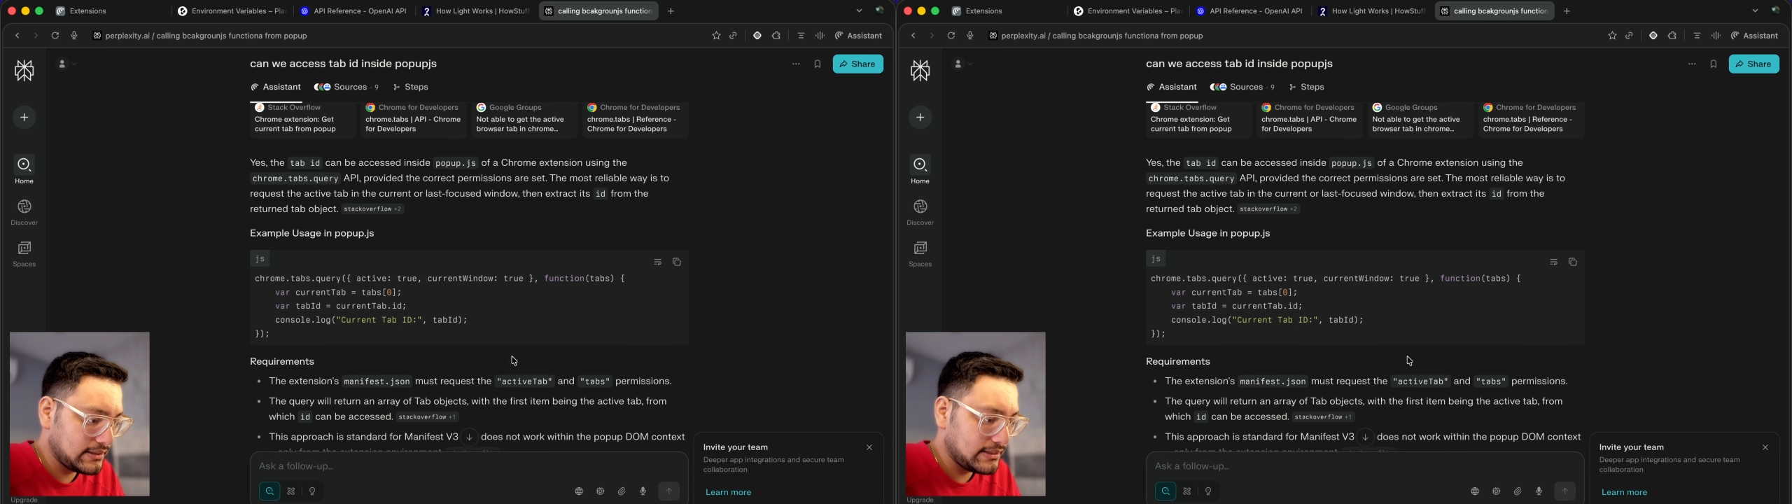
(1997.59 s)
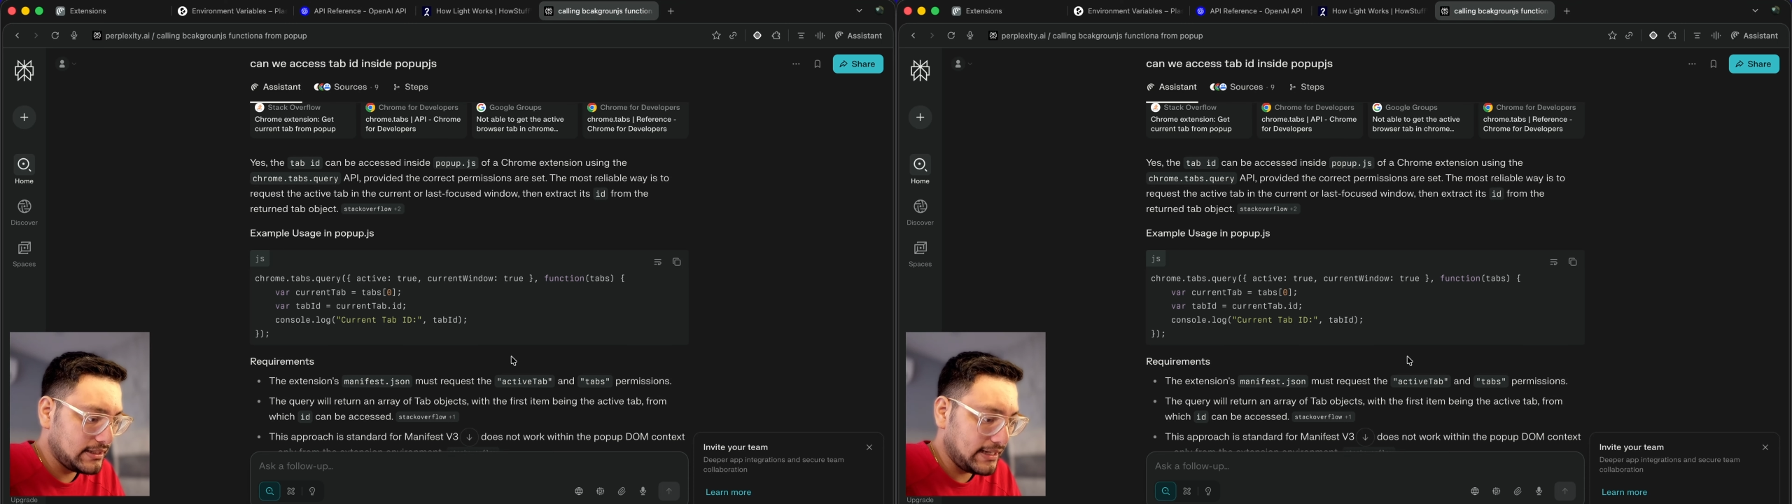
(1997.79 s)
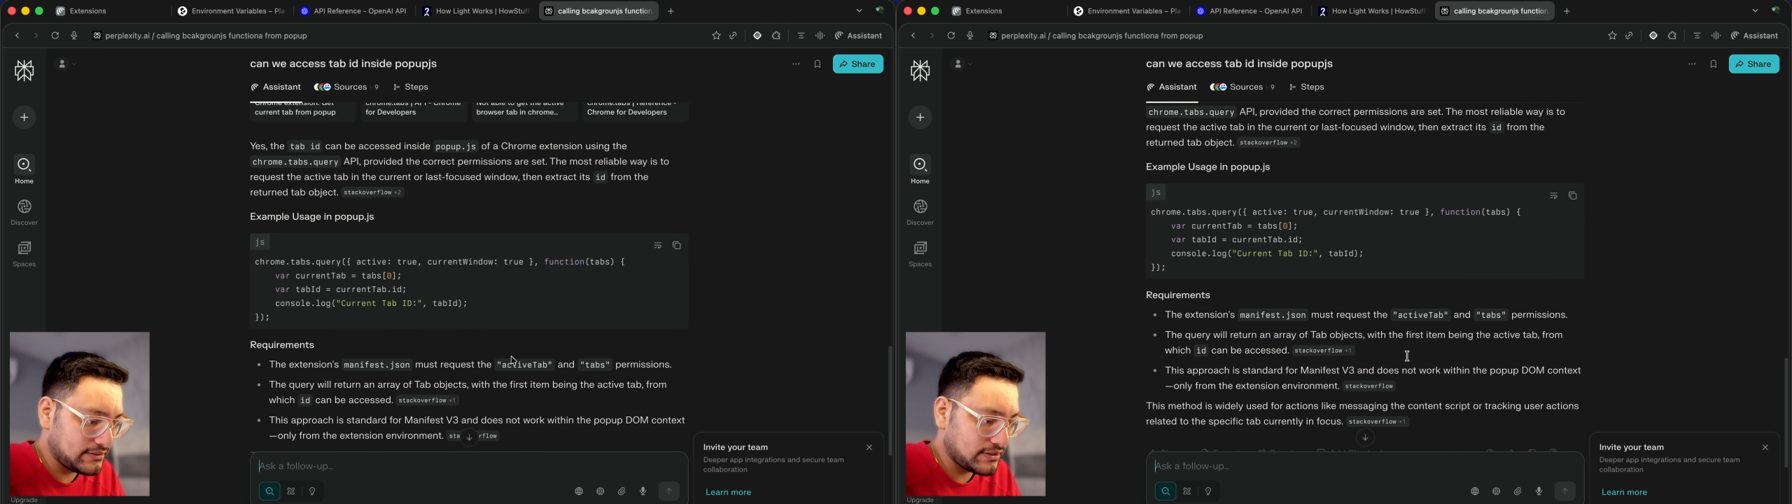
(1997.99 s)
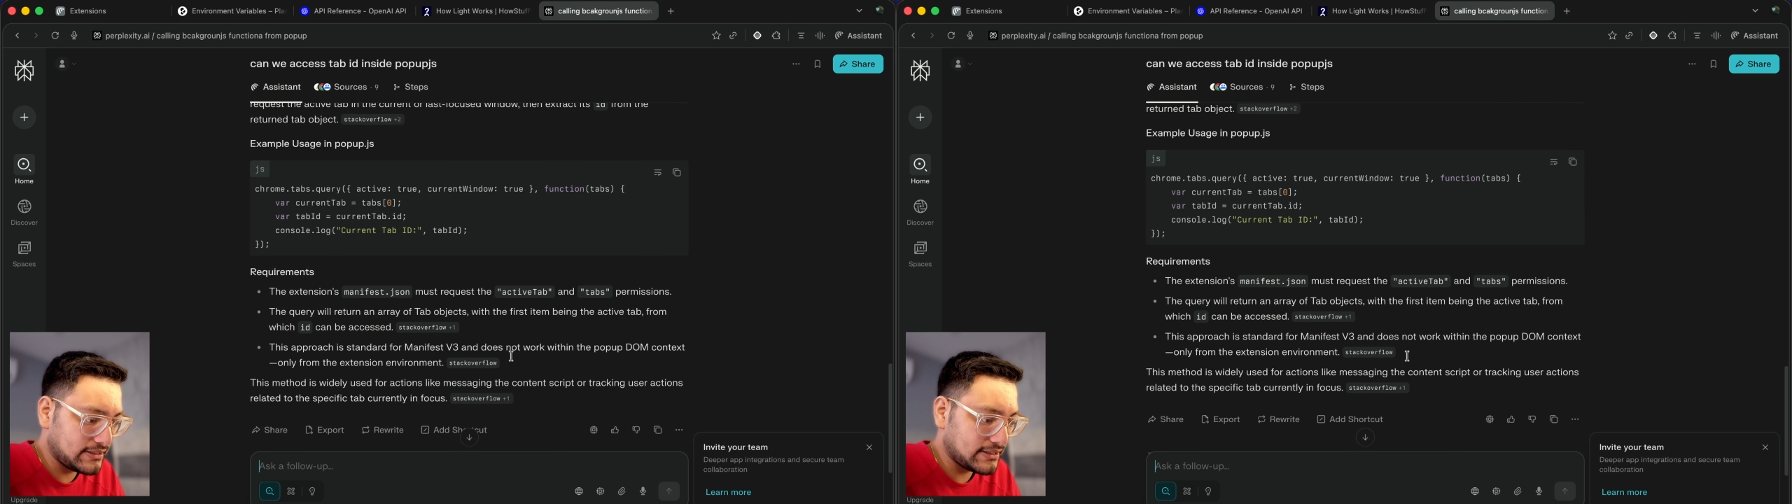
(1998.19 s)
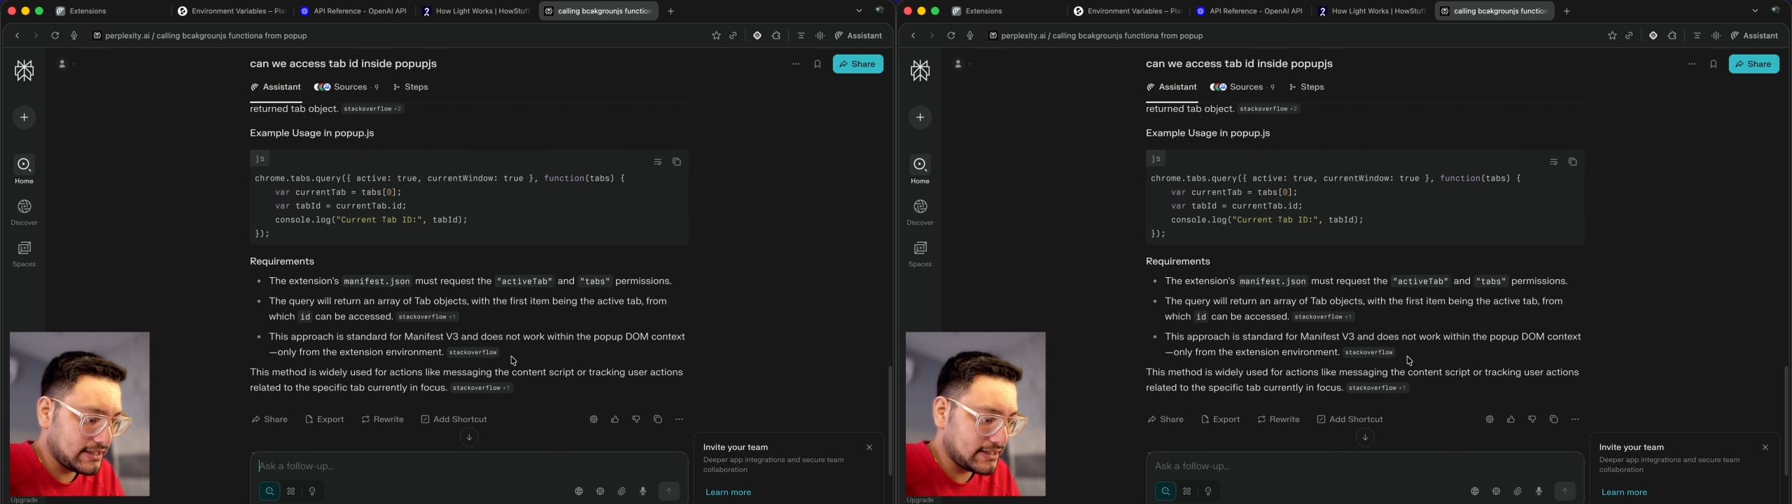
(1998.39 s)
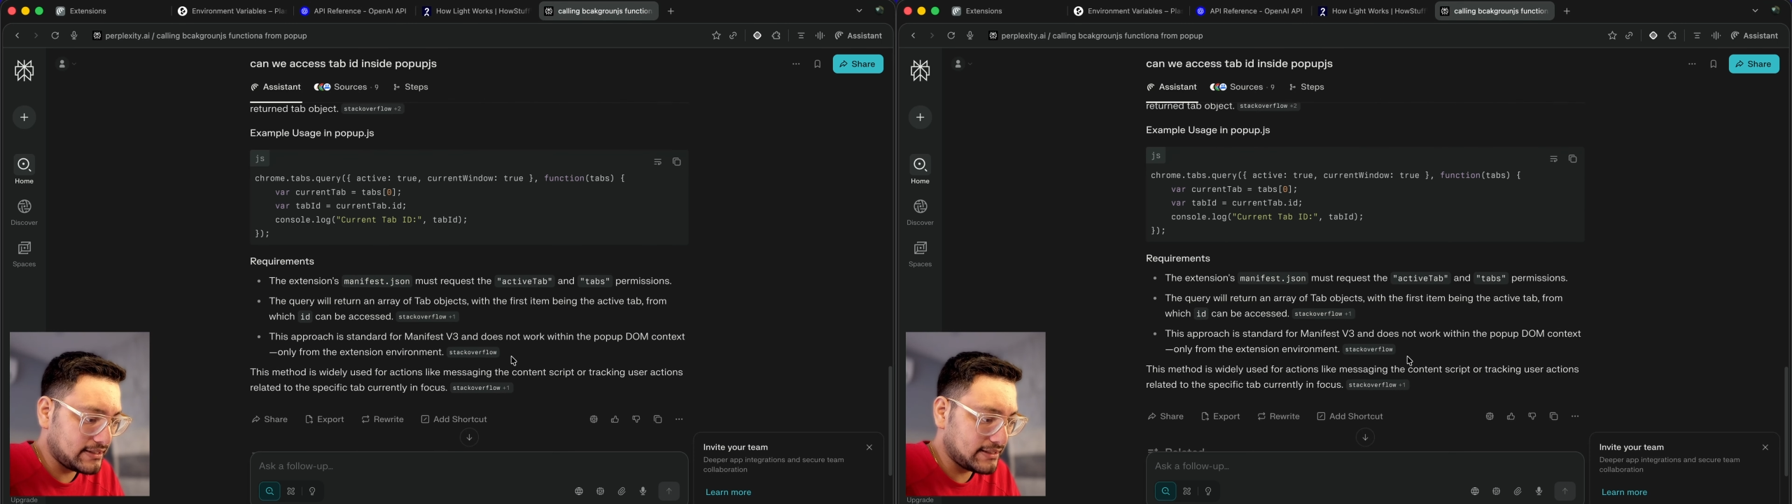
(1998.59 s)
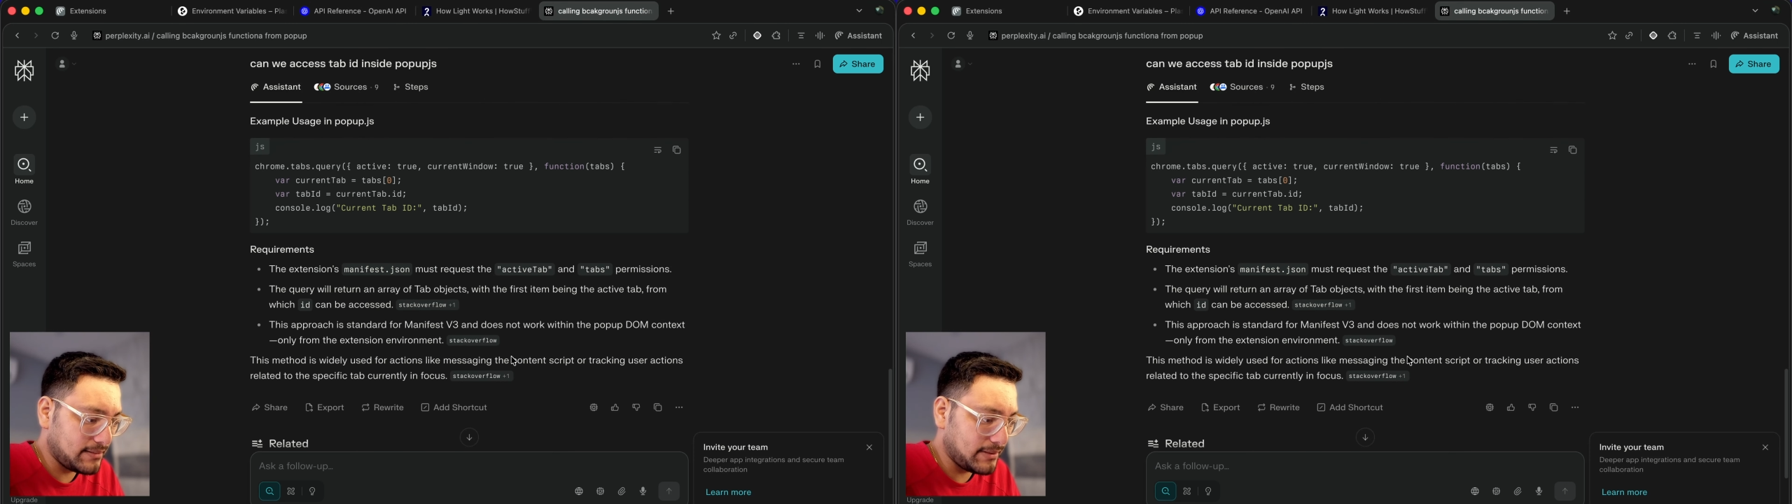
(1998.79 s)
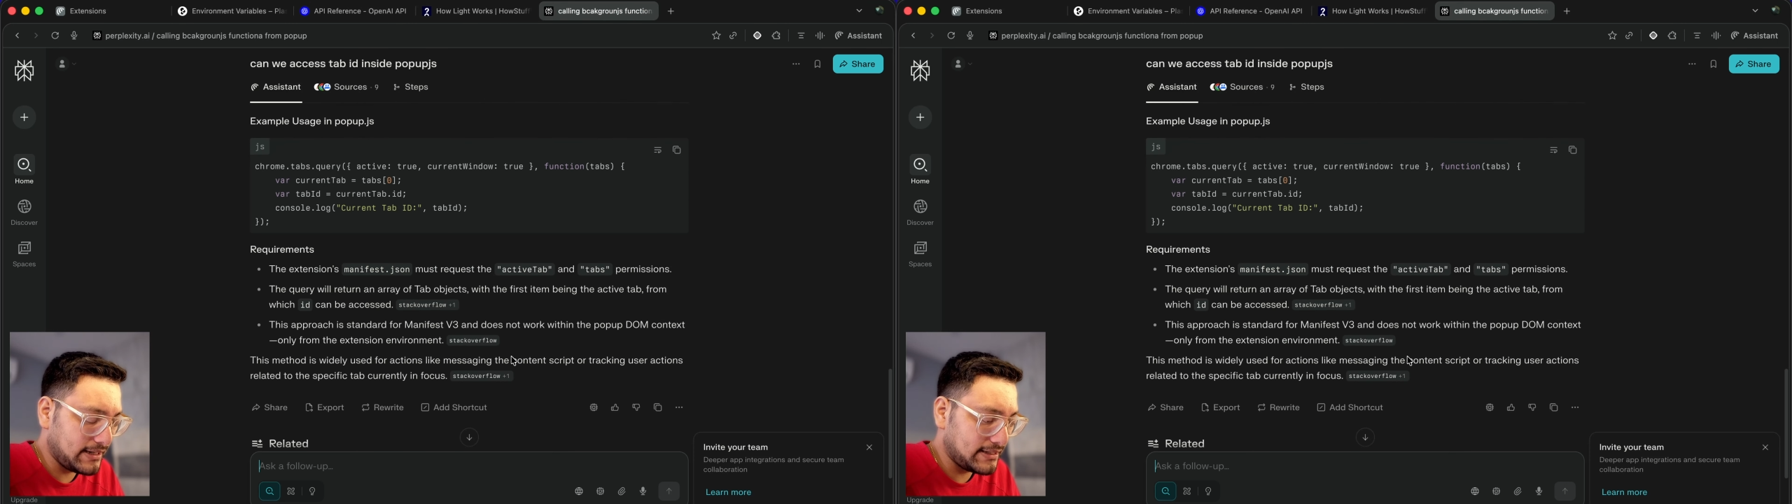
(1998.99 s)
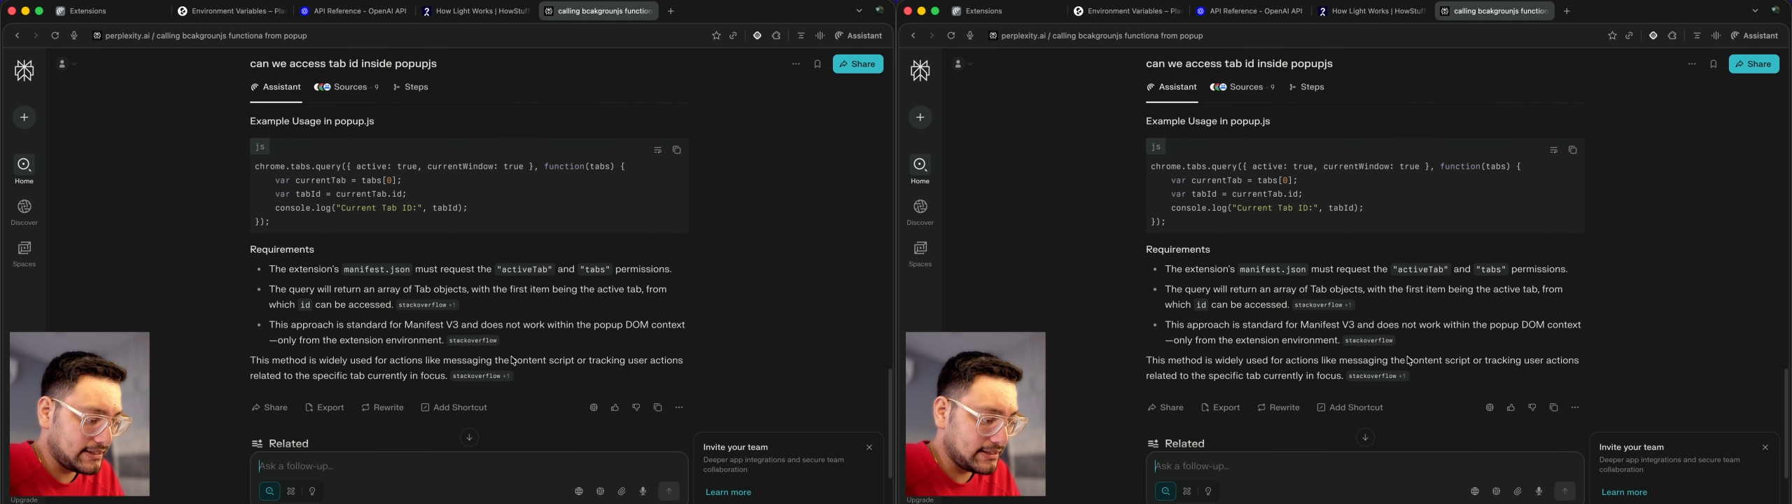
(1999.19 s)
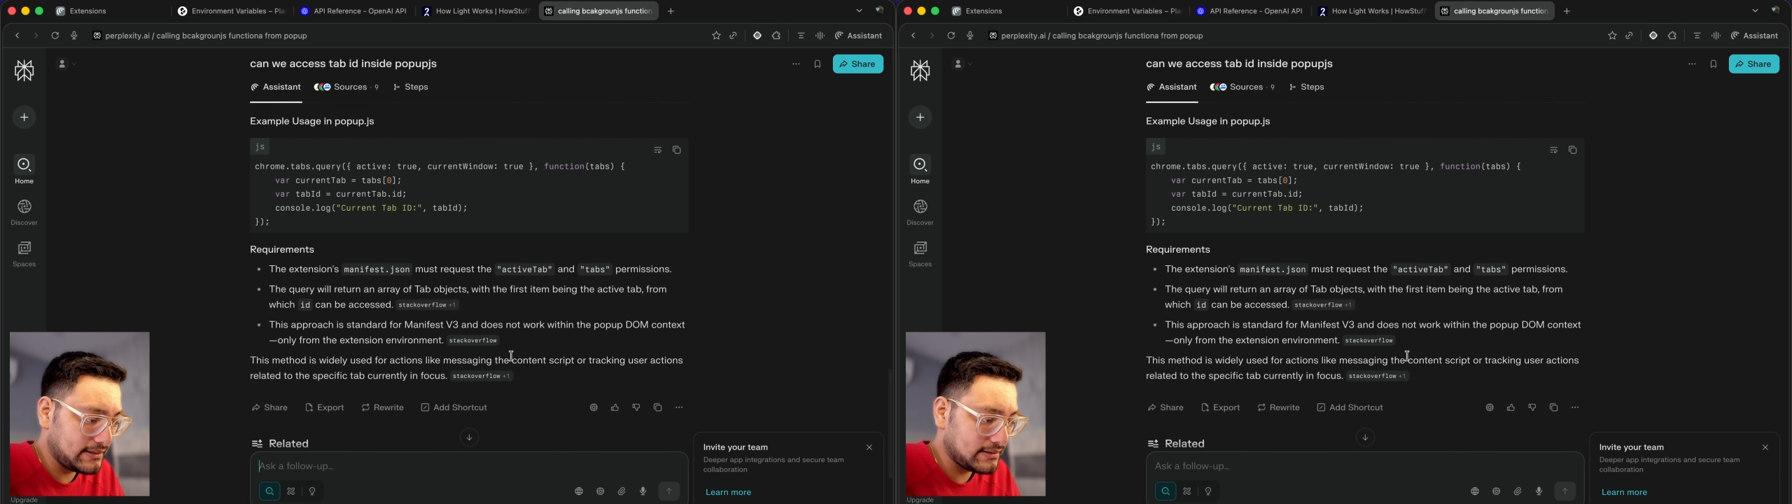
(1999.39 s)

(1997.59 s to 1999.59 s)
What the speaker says: and you get the current tab ID,